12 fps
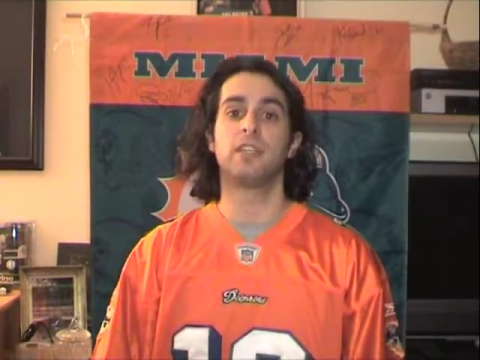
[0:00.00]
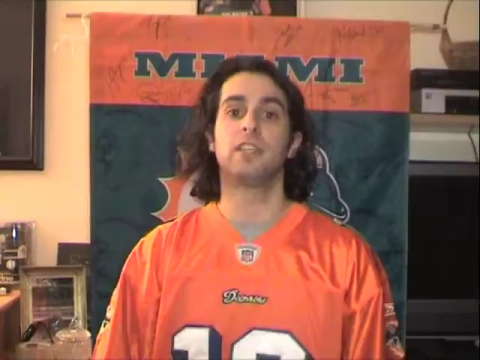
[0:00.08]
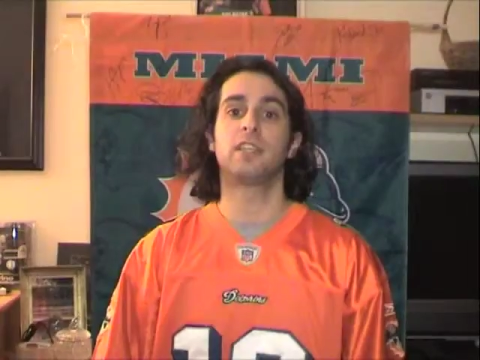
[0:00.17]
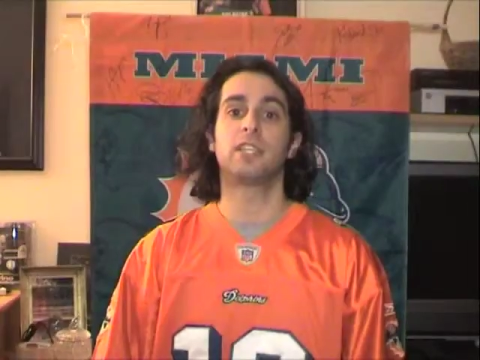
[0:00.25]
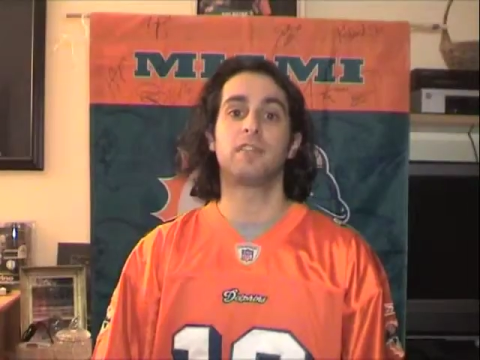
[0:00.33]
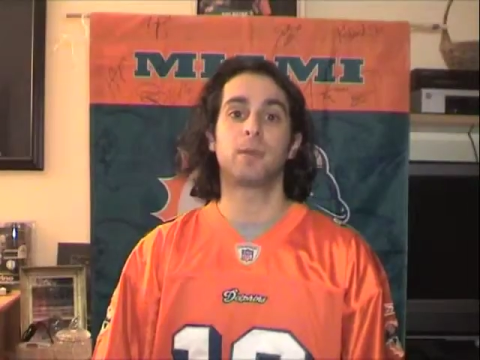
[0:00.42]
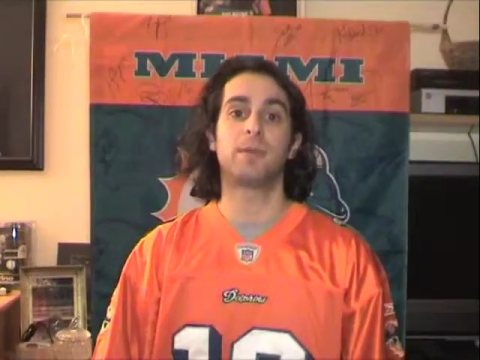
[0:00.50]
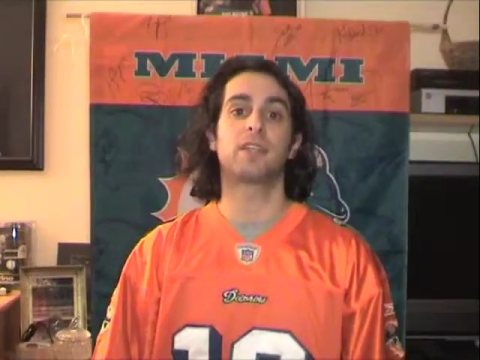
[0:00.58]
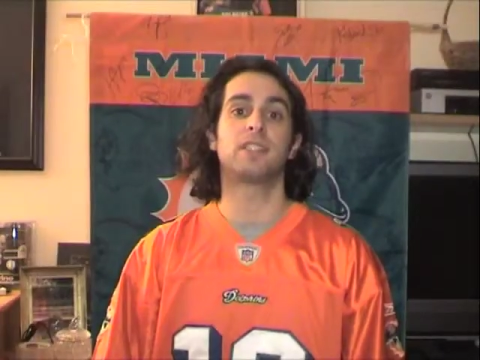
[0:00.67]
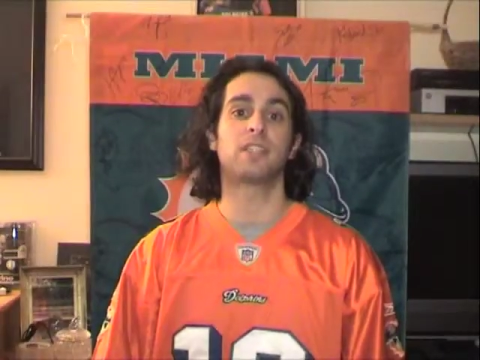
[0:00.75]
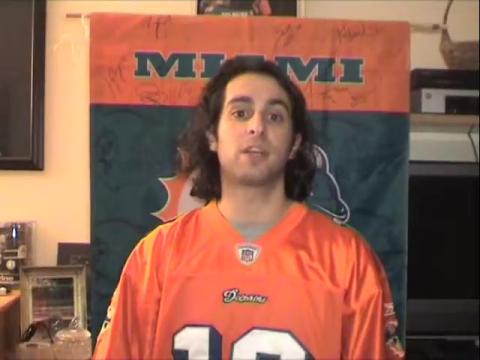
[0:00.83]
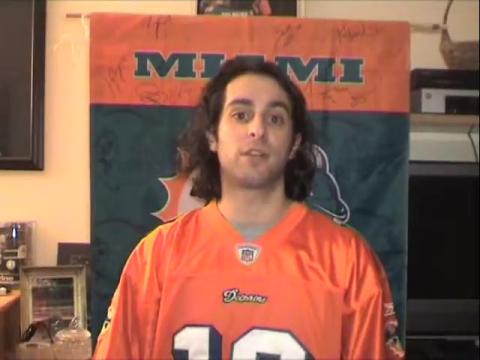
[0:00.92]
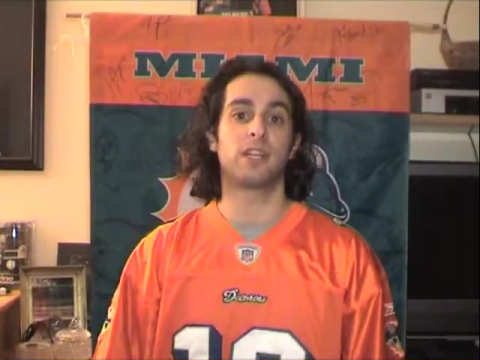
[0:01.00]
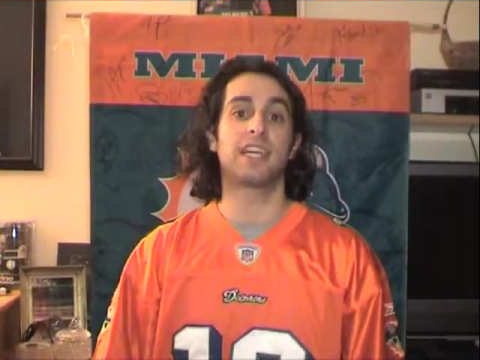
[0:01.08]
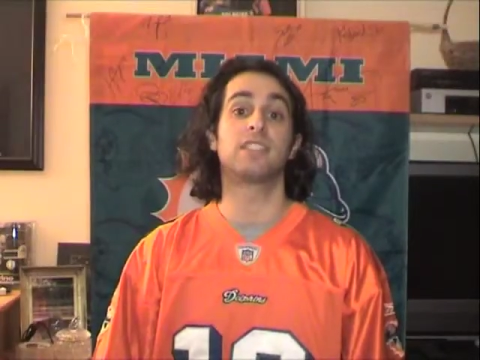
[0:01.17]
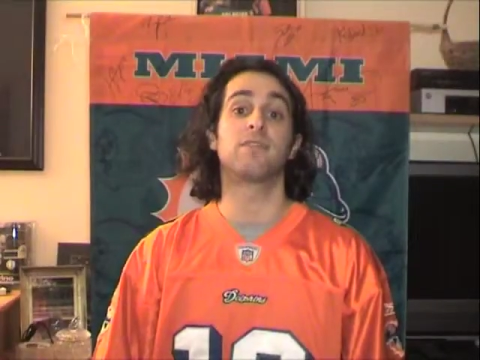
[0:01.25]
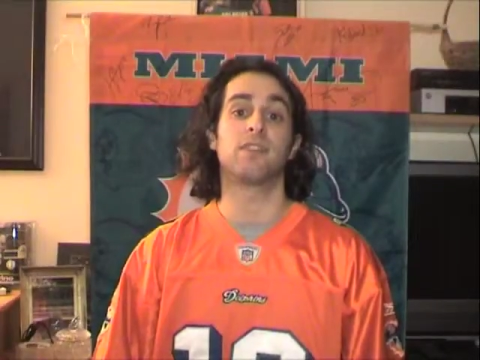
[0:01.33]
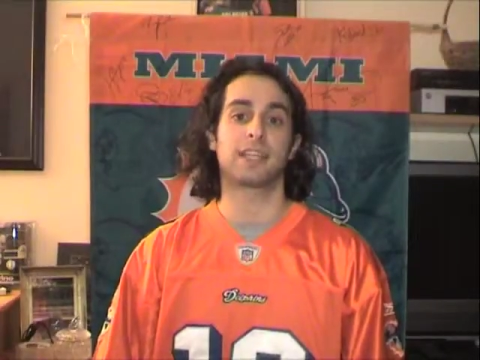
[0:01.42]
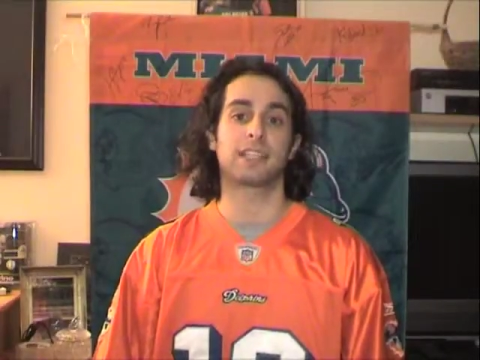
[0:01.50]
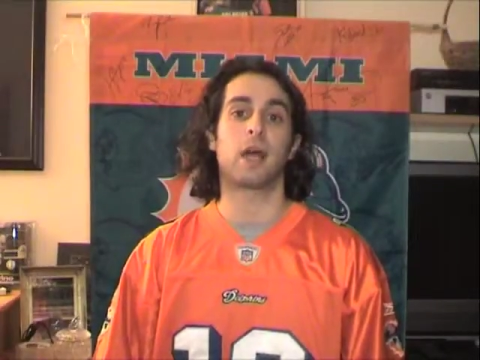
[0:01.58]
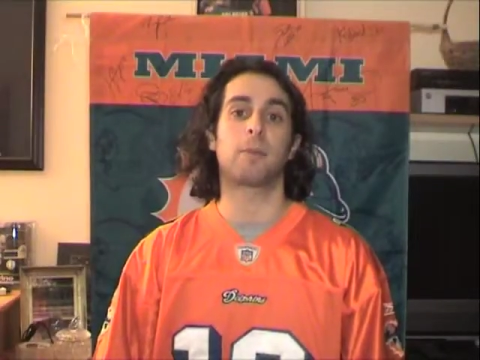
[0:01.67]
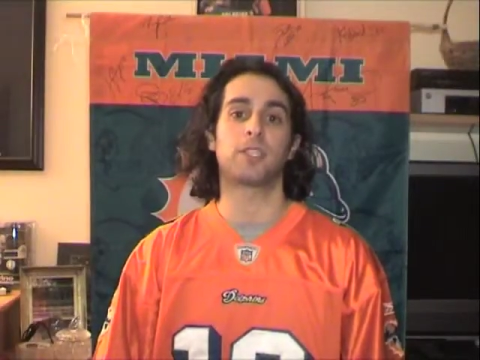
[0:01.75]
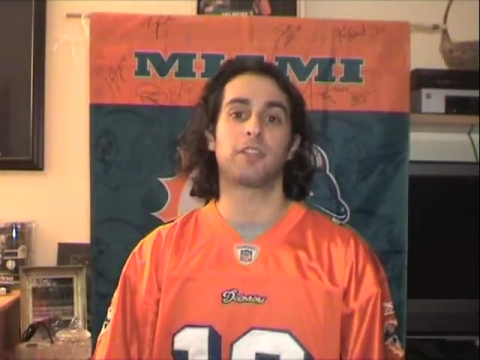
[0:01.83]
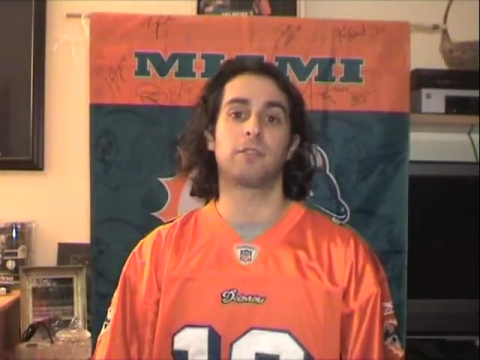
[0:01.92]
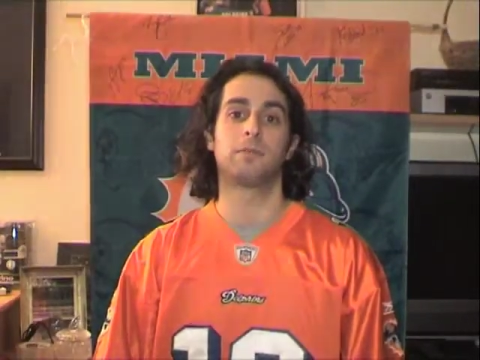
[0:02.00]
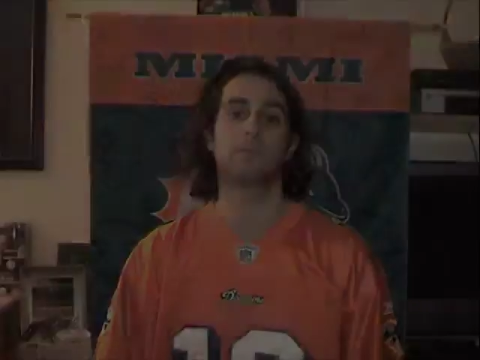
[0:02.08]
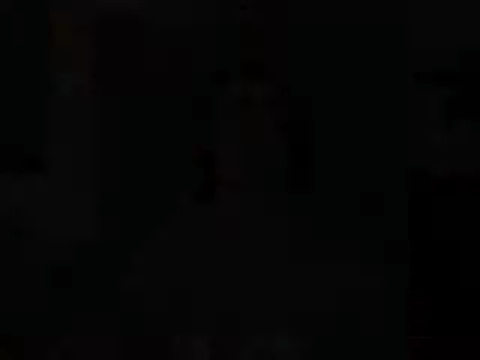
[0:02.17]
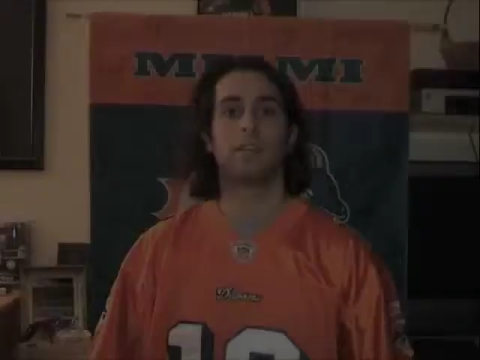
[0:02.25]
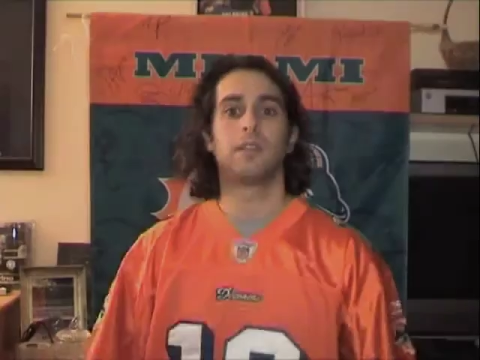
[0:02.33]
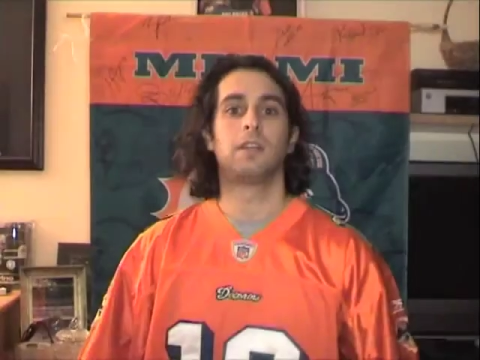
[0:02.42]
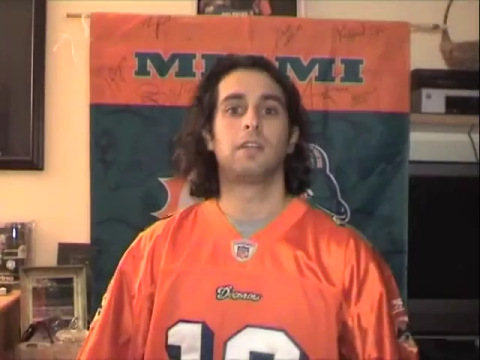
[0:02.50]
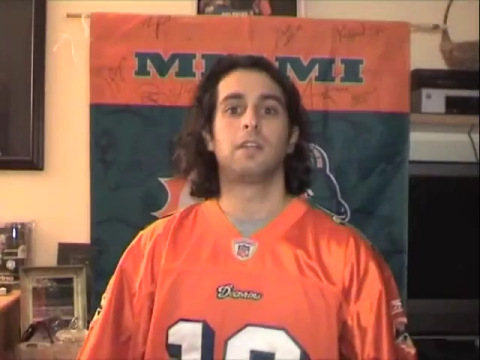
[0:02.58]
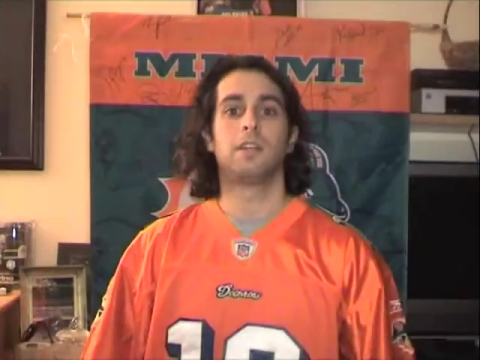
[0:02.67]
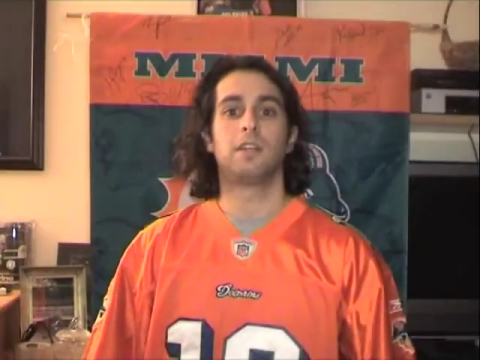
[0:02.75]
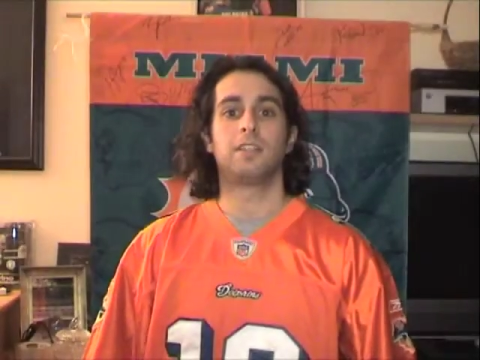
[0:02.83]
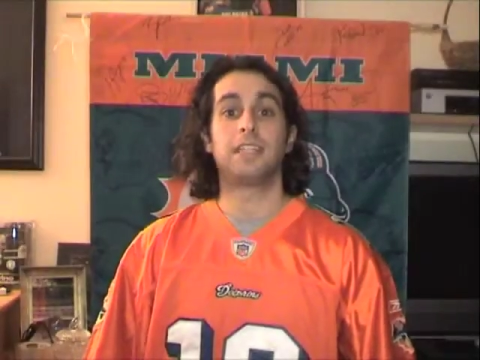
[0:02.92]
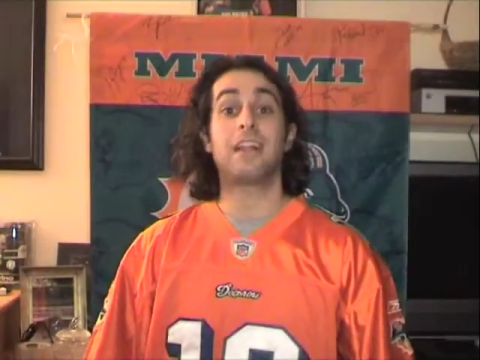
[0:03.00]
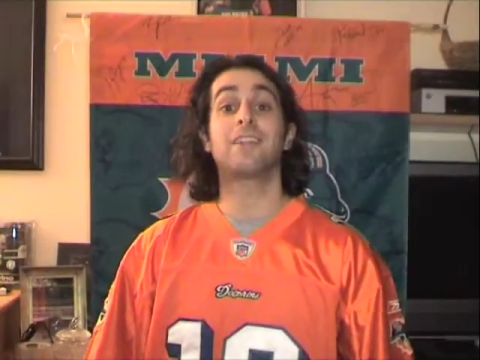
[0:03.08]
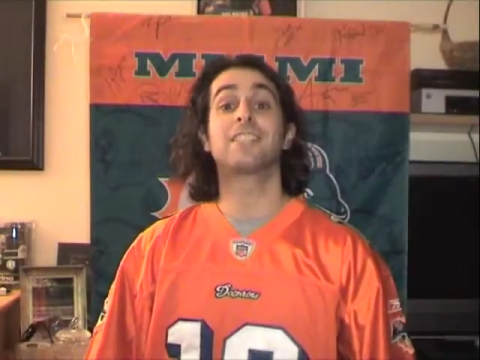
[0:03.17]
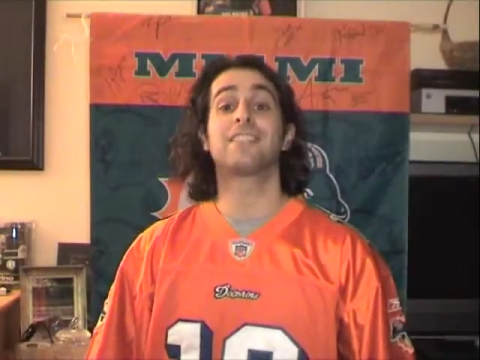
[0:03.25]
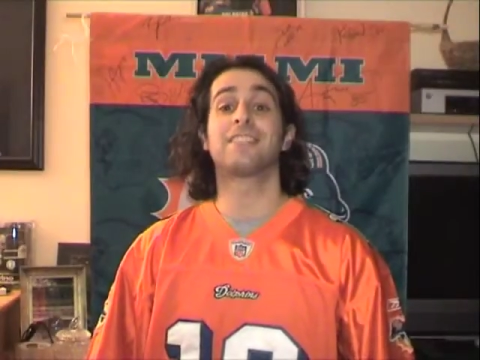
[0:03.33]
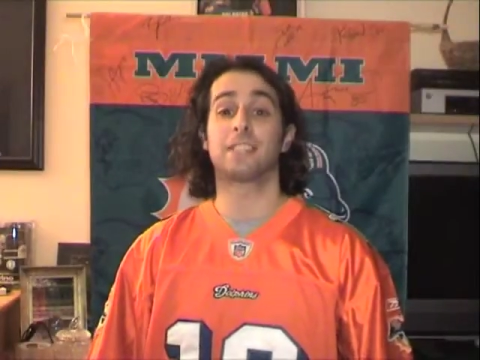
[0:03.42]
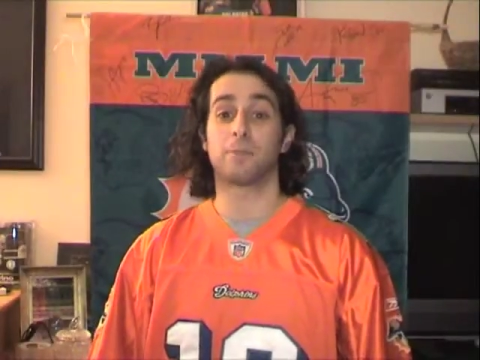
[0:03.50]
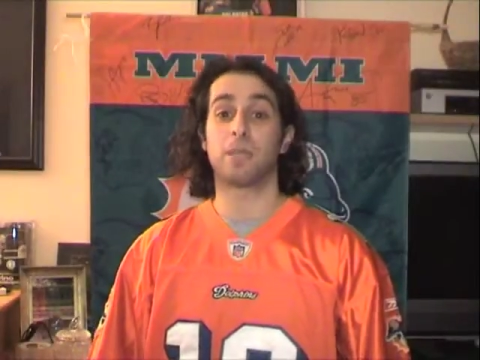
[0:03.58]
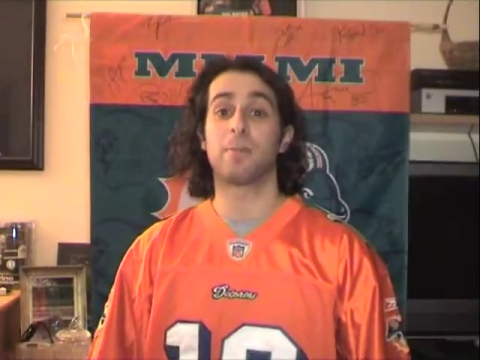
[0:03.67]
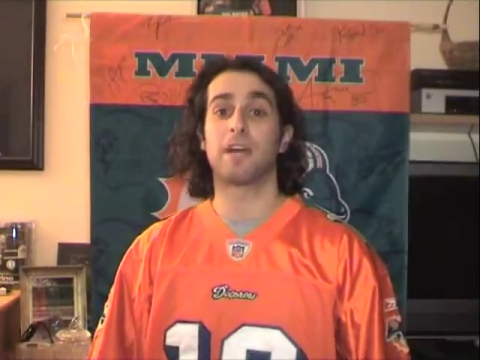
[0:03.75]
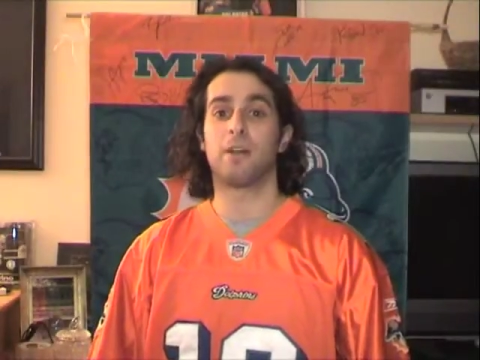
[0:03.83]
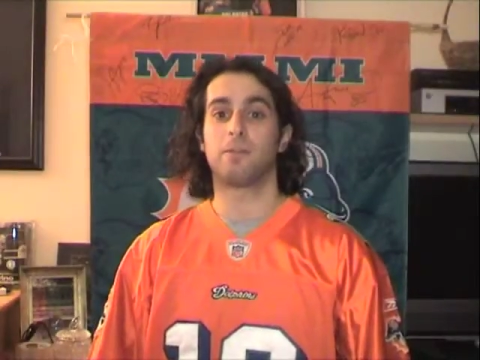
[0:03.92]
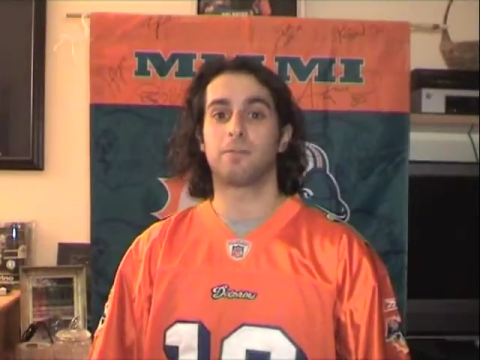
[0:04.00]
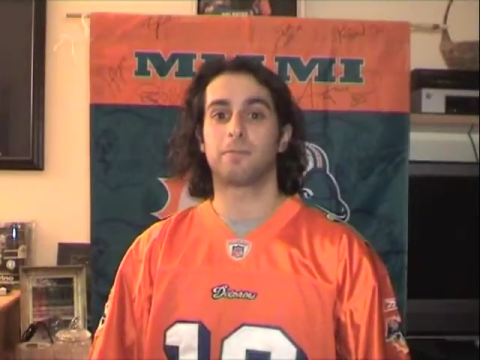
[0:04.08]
he could even be considered as a flex option. Now let's get to some email.